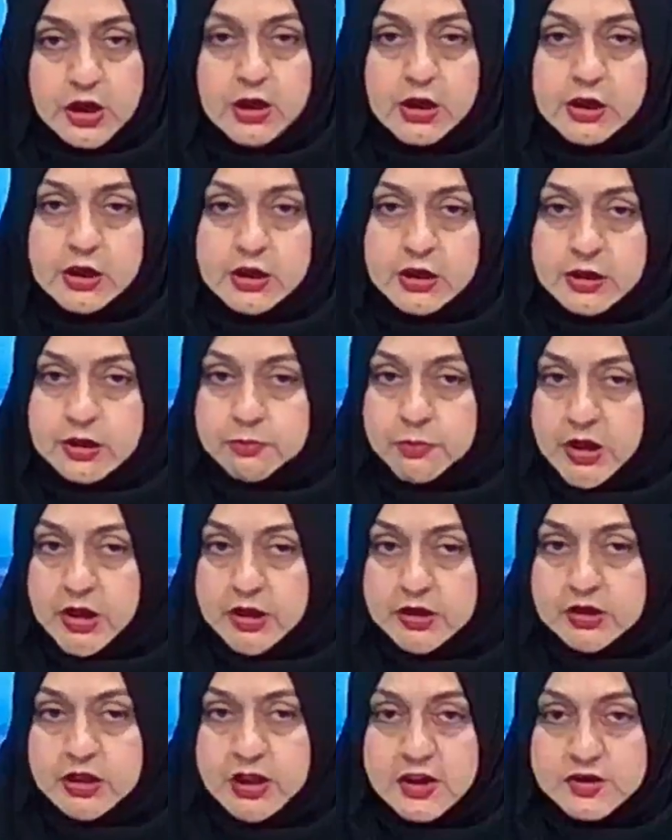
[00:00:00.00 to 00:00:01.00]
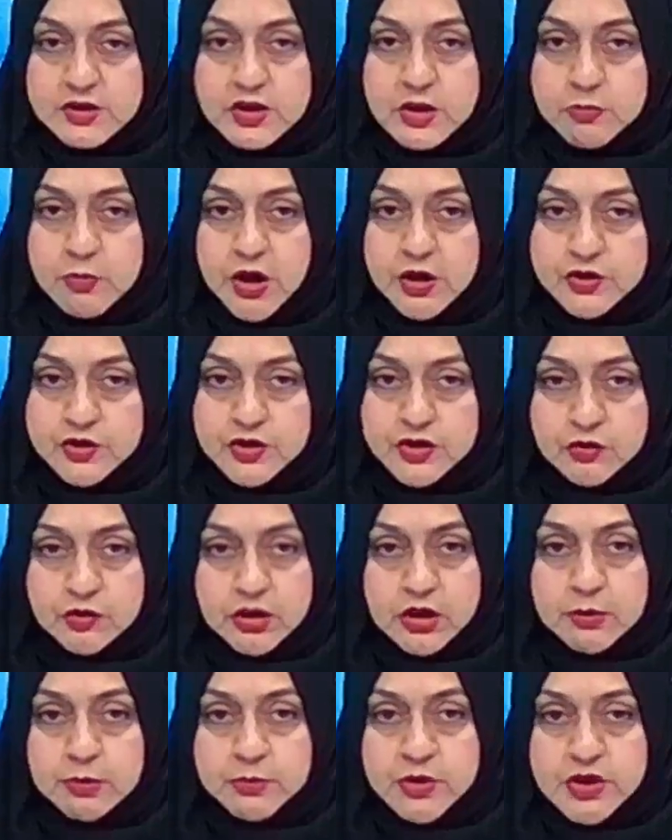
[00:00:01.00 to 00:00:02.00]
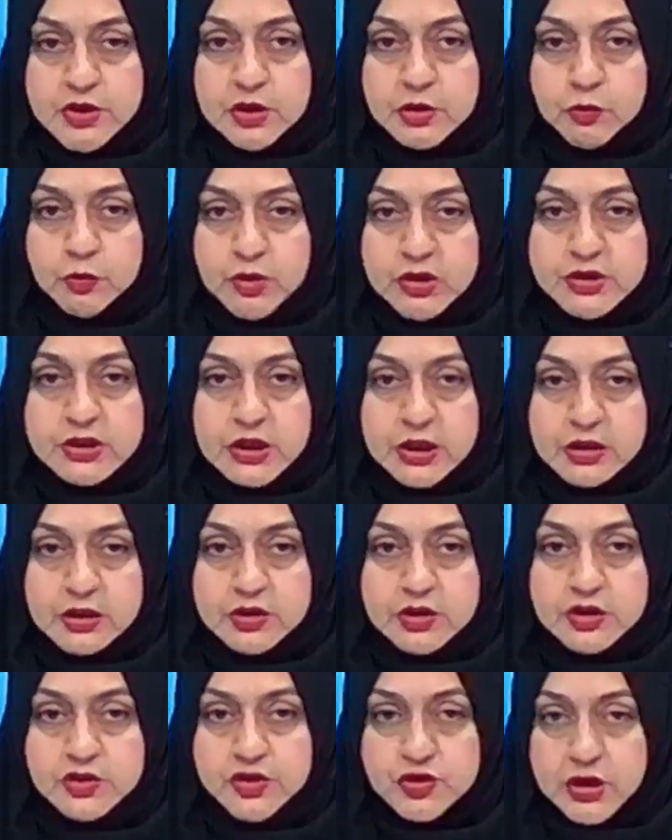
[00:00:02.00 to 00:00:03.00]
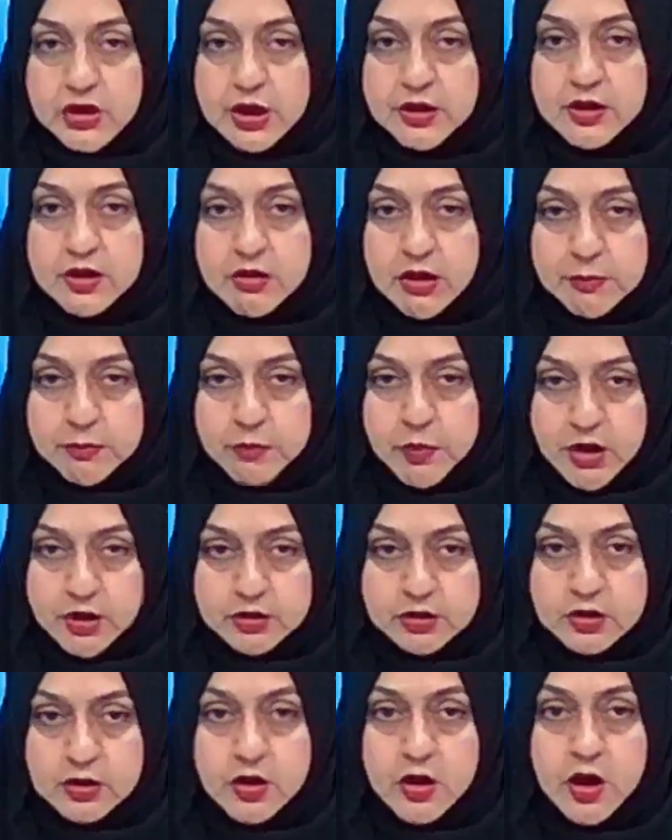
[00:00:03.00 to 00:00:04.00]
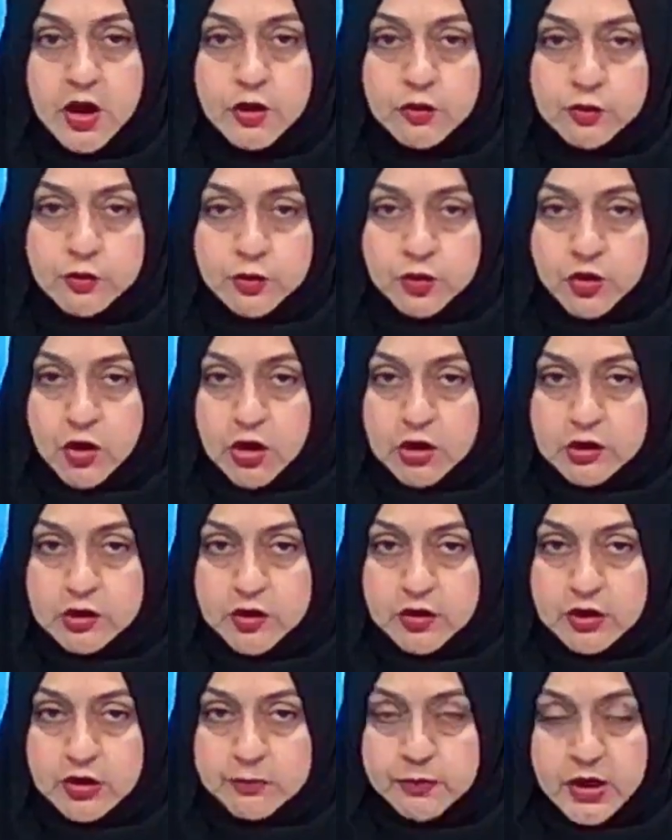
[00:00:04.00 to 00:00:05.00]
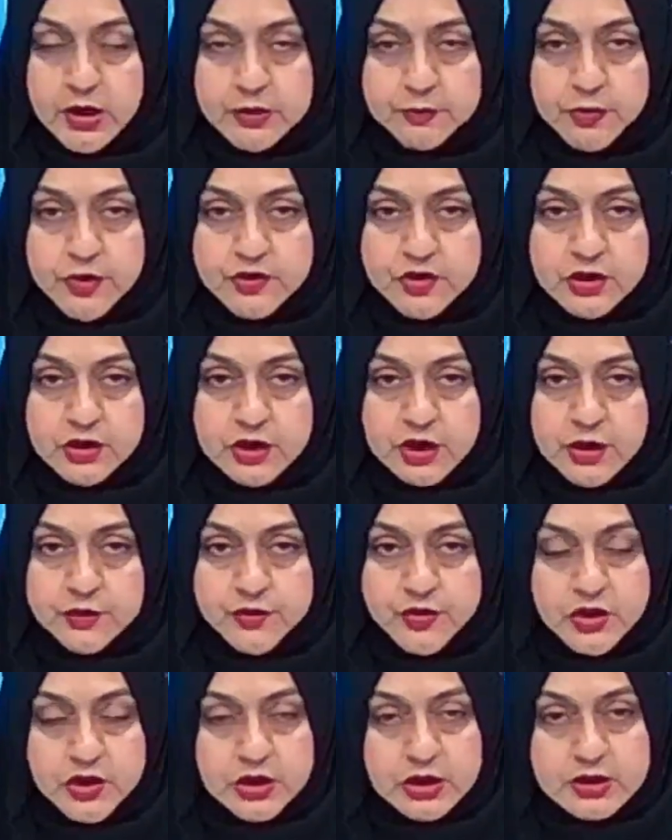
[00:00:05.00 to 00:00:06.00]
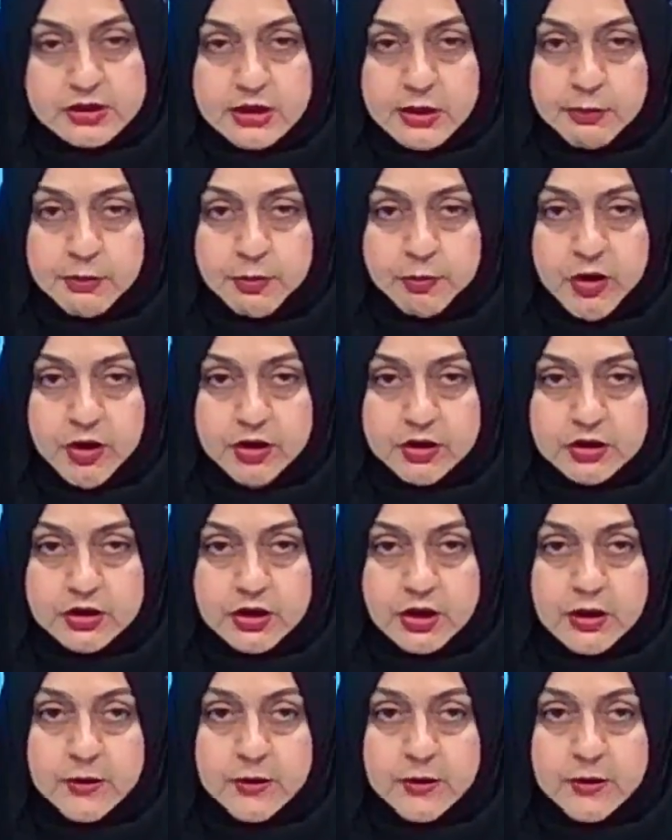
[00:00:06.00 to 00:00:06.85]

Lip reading: He made these remarks during a meeting with Senator Sherry Rehman, who called on him at President House in Islamabad.